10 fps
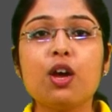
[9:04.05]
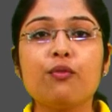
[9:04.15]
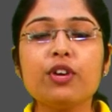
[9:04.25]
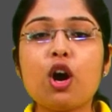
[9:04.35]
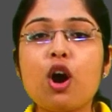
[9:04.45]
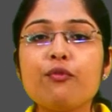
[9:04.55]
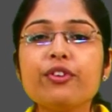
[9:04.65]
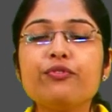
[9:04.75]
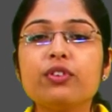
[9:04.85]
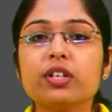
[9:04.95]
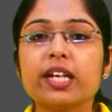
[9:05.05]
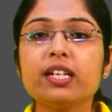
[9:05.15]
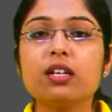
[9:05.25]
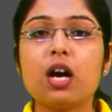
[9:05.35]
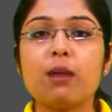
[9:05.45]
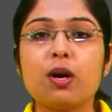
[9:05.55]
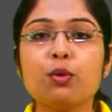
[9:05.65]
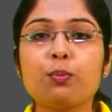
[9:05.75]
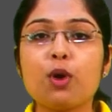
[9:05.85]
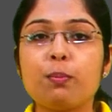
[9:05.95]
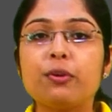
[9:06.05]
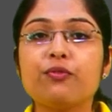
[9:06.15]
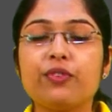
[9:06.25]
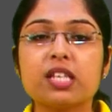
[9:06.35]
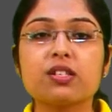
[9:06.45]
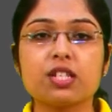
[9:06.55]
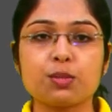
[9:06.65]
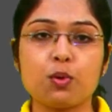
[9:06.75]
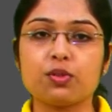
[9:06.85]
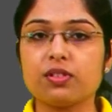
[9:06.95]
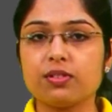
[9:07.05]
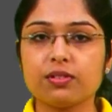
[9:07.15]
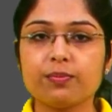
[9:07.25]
we often forget about proper waste disposal.